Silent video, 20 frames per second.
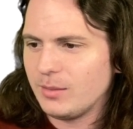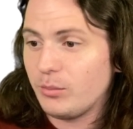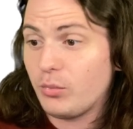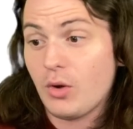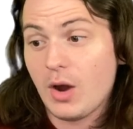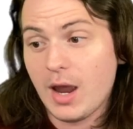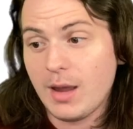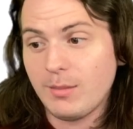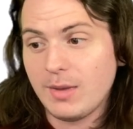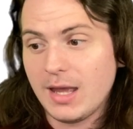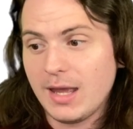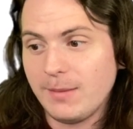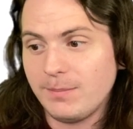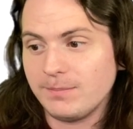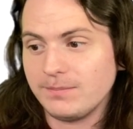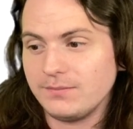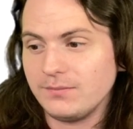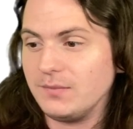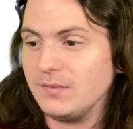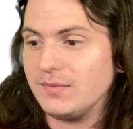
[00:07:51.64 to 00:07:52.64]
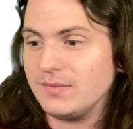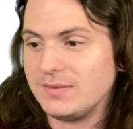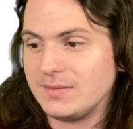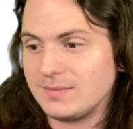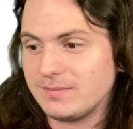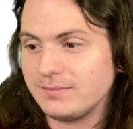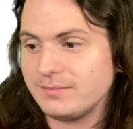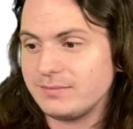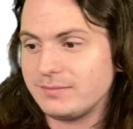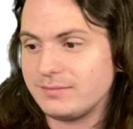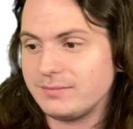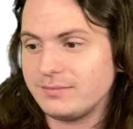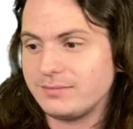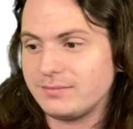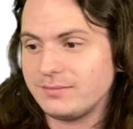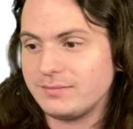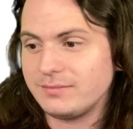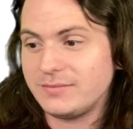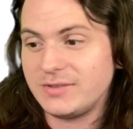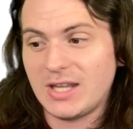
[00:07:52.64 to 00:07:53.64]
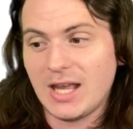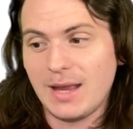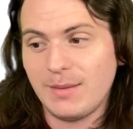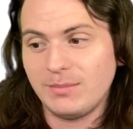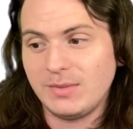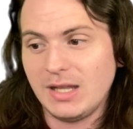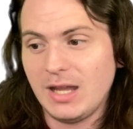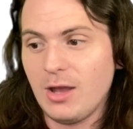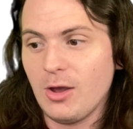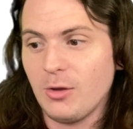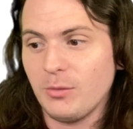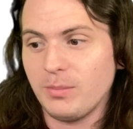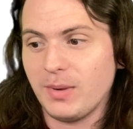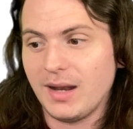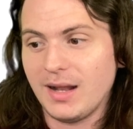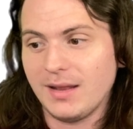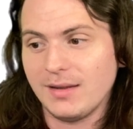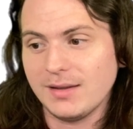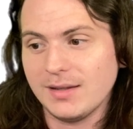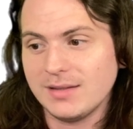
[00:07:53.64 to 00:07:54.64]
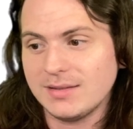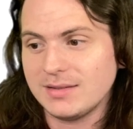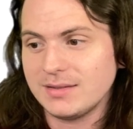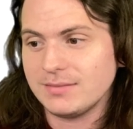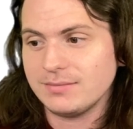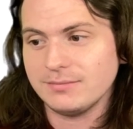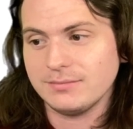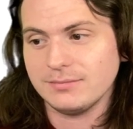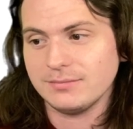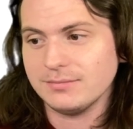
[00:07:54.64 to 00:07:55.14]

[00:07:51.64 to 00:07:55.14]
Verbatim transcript: Primeape, same deal, but it looks.